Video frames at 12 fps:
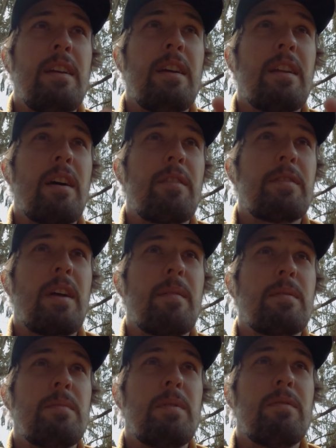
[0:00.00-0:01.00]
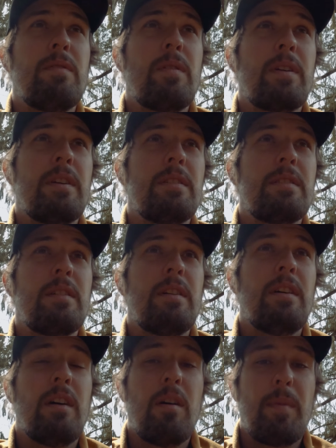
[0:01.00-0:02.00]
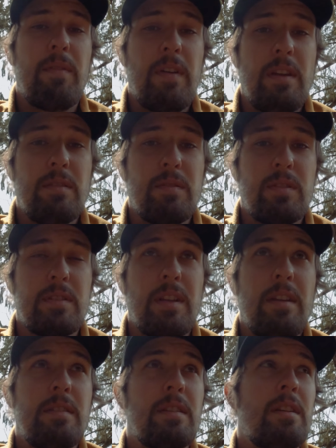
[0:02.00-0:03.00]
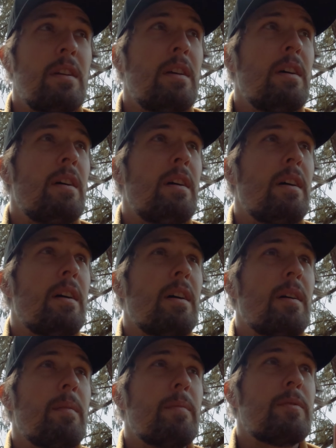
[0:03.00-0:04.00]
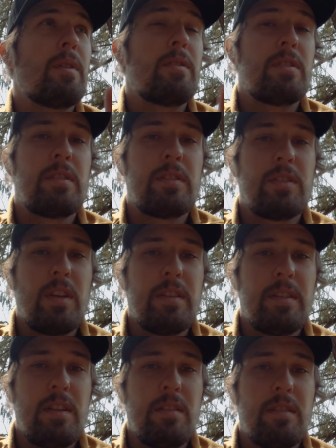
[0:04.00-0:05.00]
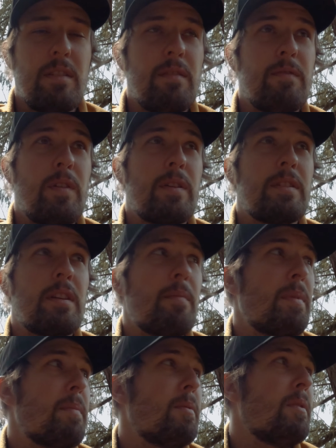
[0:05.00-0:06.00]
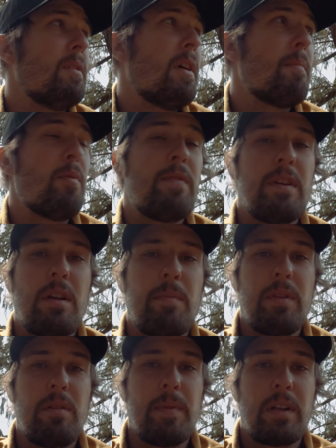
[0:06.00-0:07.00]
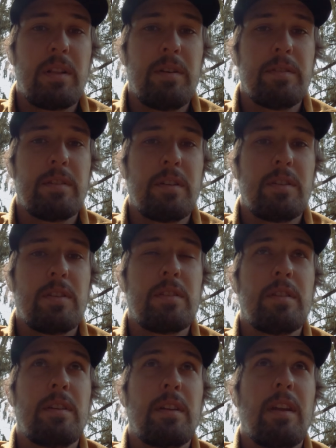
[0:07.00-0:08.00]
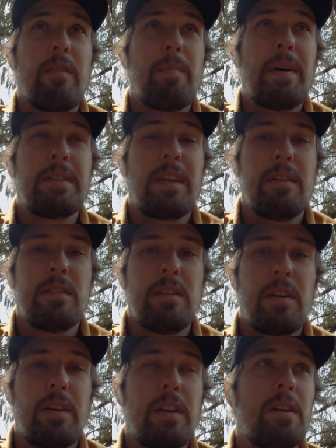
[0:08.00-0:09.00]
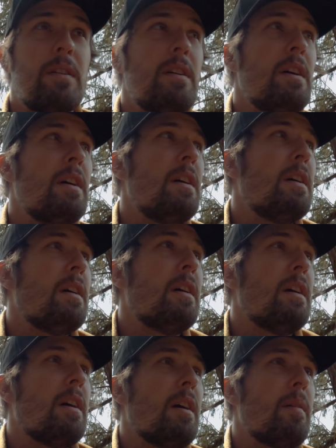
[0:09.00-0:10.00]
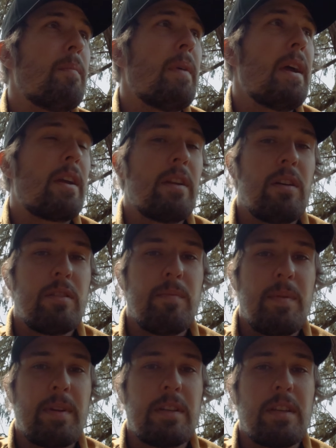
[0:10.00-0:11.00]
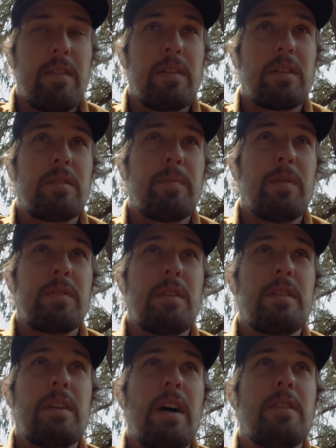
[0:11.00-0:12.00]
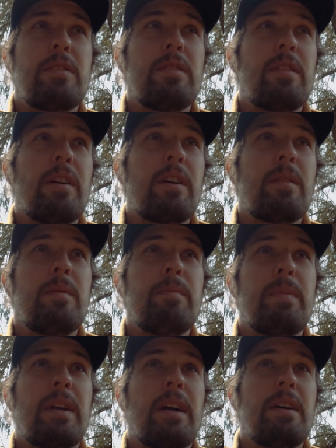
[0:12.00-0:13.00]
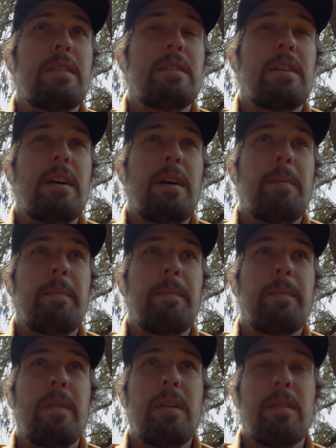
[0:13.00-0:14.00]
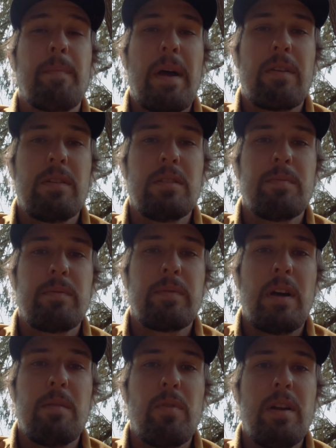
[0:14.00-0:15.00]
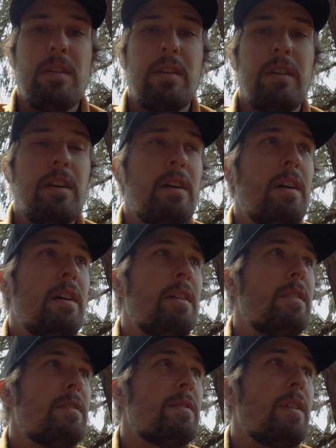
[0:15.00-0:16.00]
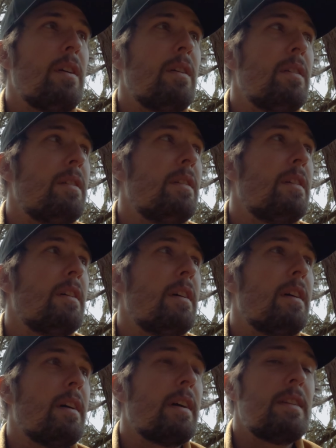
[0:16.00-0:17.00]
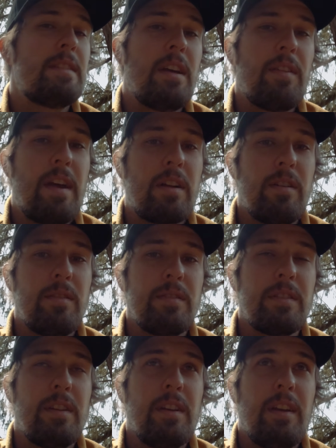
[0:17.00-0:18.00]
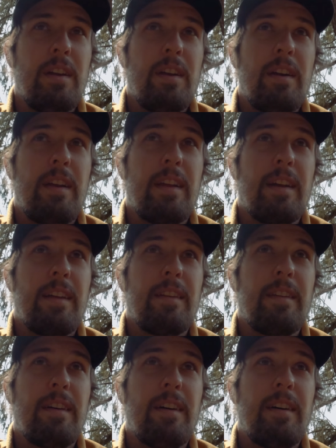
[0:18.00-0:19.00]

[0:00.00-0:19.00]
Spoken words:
and other times it'd be focused on my face, which is nice. So I just set it to focusing on people. I moved a little bit closer just to give a best case scenario. It could also be because I have it exposed a touch dark because the background's kind of bright. So I'm gonna see how that goes and